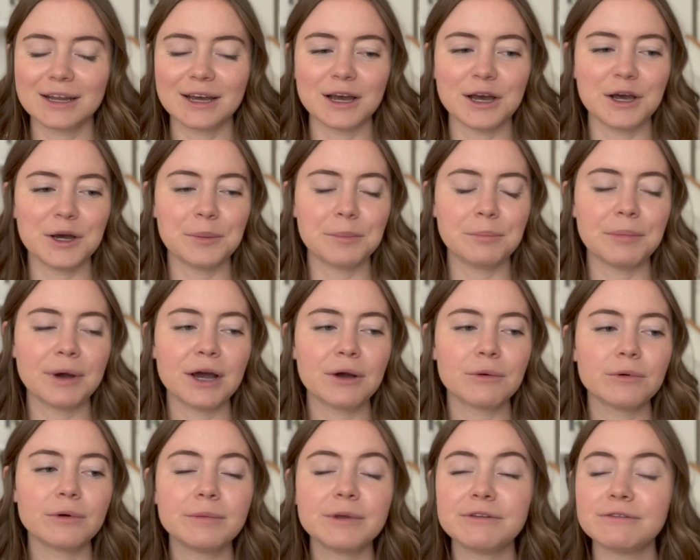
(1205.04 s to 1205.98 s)
Um, but
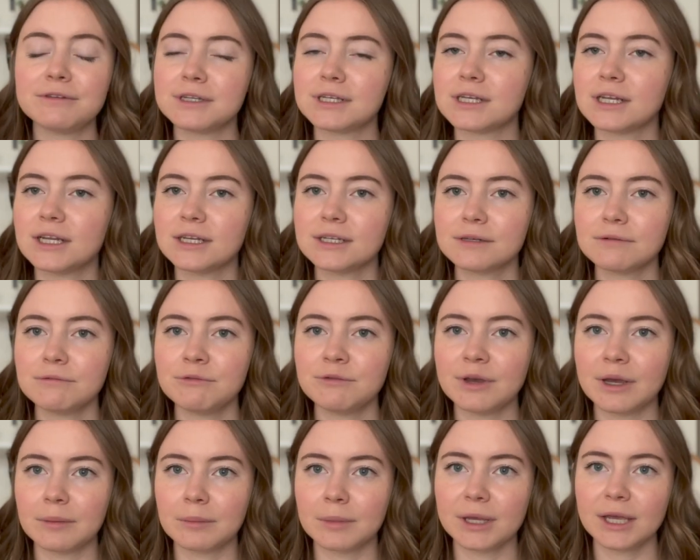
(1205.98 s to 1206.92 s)
we'll be visiting some
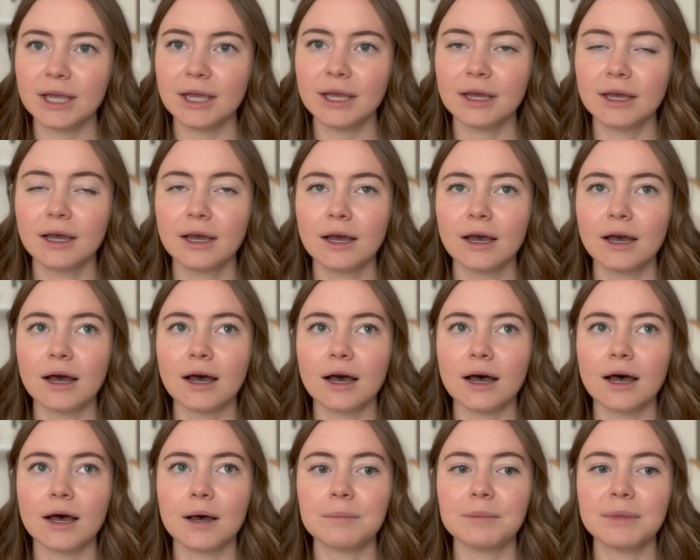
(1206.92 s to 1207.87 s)
family
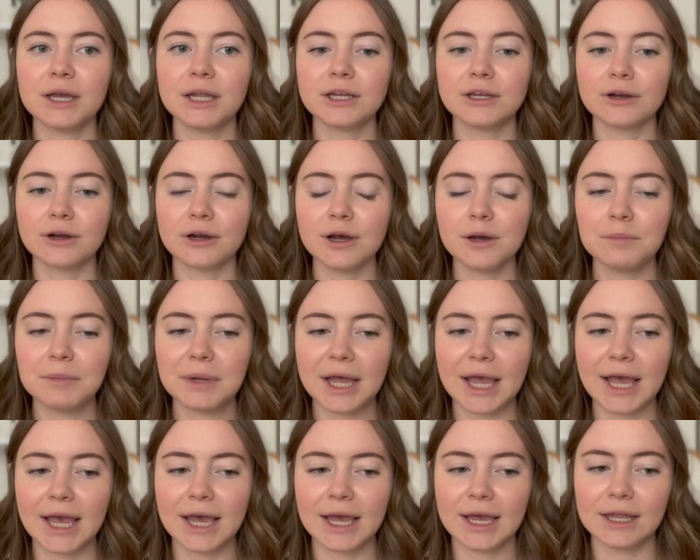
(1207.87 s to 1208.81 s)
um, in Europe
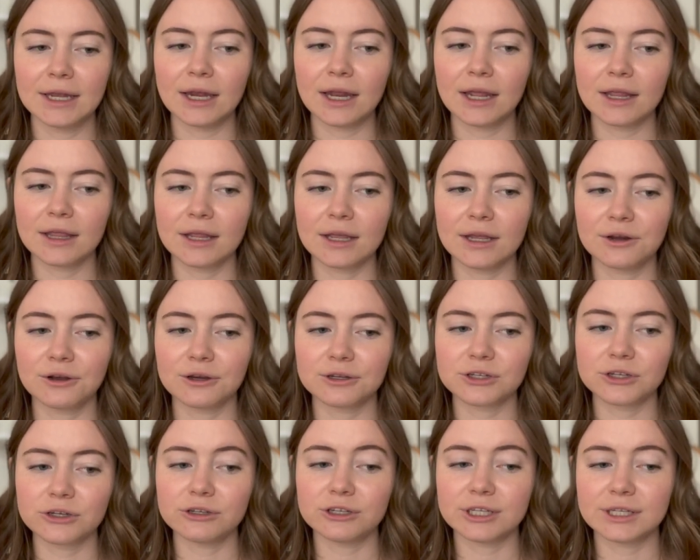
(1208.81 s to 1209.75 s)
and then
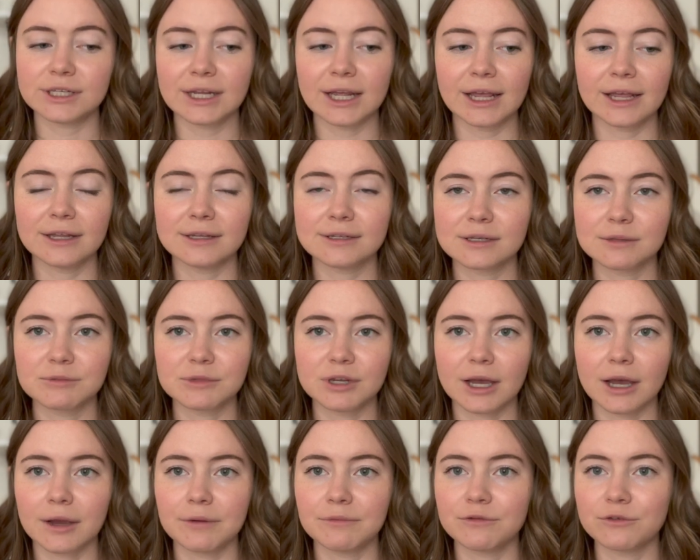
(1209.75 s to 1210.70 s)
also just taking some
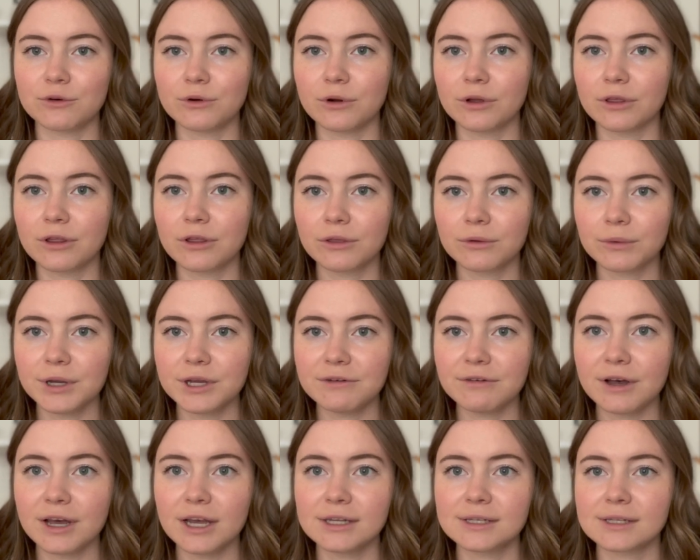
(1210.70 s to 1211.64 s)
time for the three of
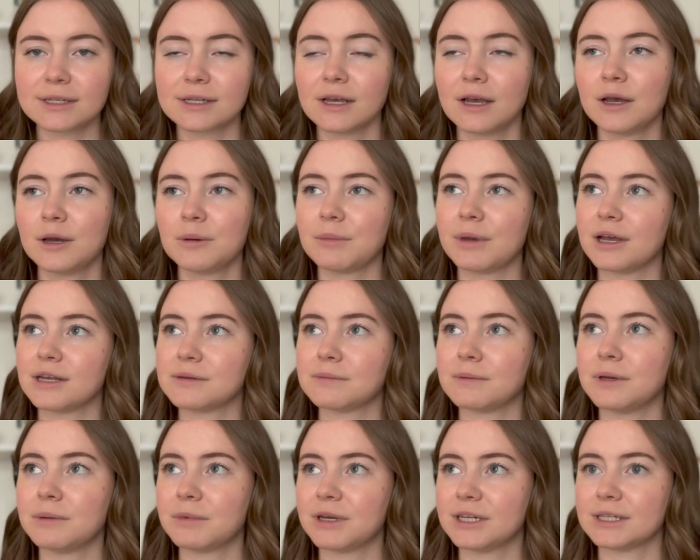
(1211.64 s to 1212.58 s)
us, my
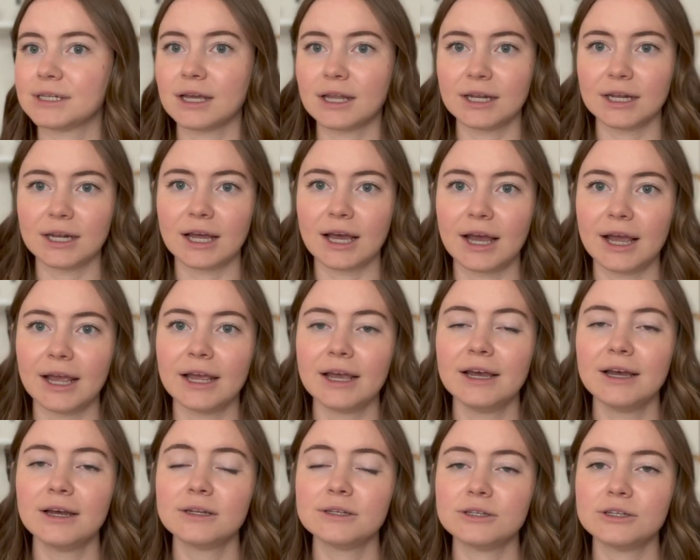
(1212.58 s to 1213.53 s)
husband, my son, and I
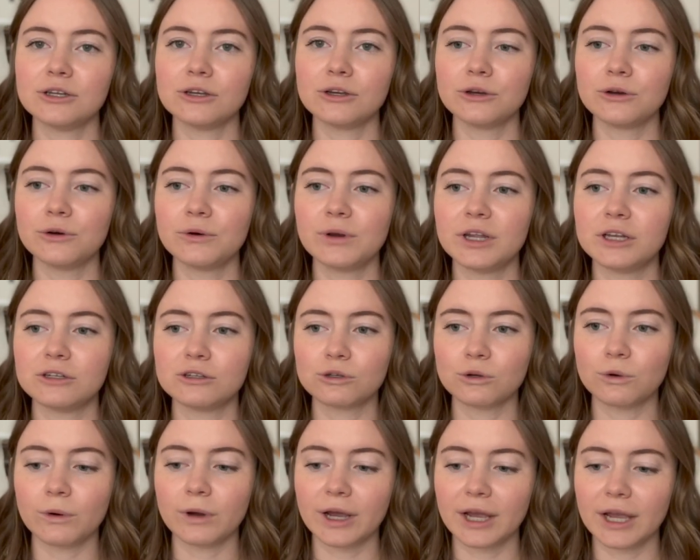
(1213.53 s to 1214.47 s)
to
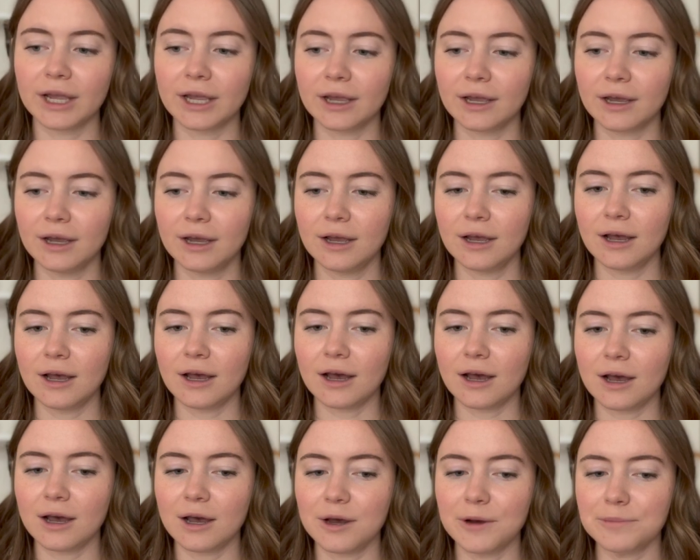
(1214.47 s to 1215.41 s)
enjoy
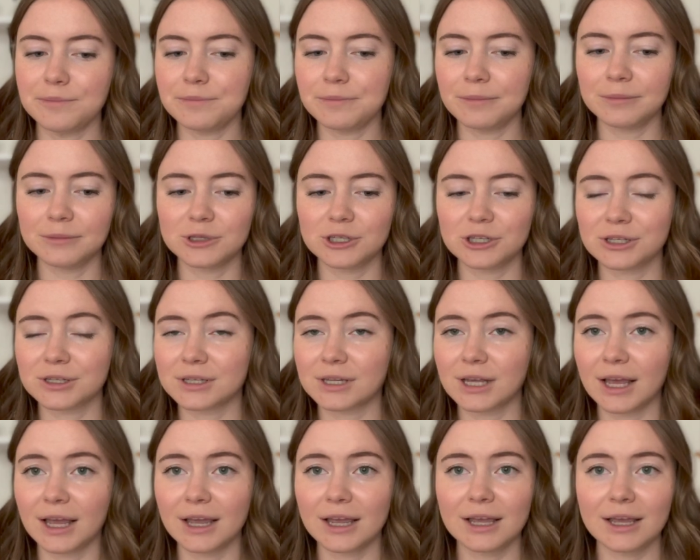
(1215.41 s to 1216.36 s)
um, just
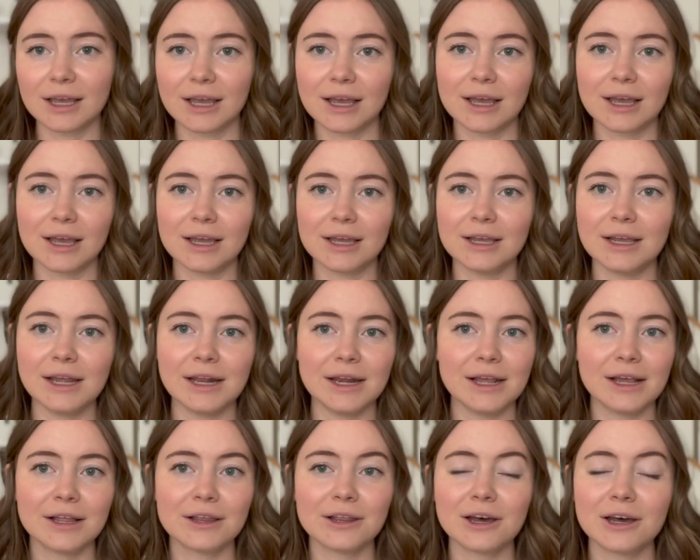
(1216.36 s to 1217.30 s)
like
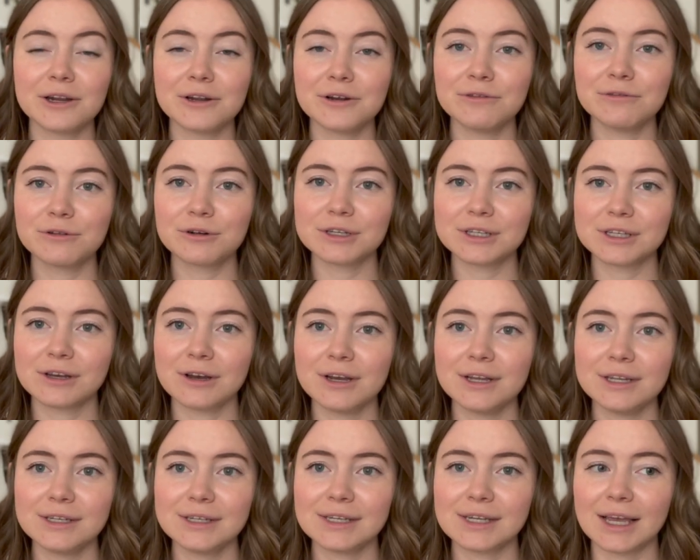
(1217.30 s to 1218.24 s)
eating a lot of
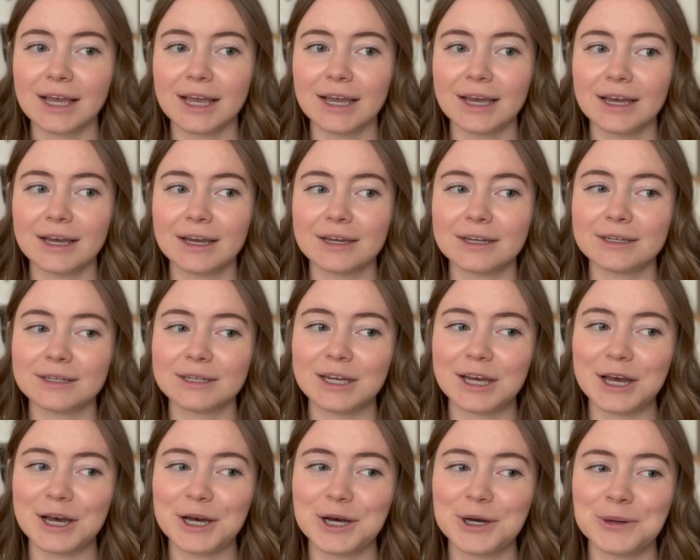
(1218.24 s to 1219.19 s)
croissants and
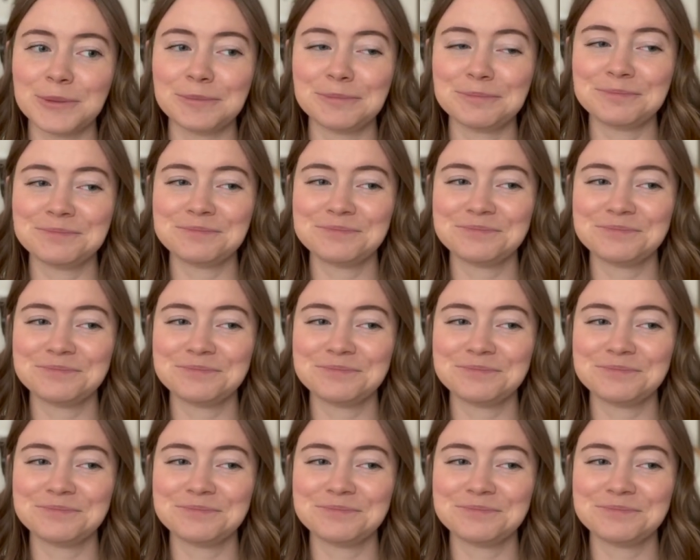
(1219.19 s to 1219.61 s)
um,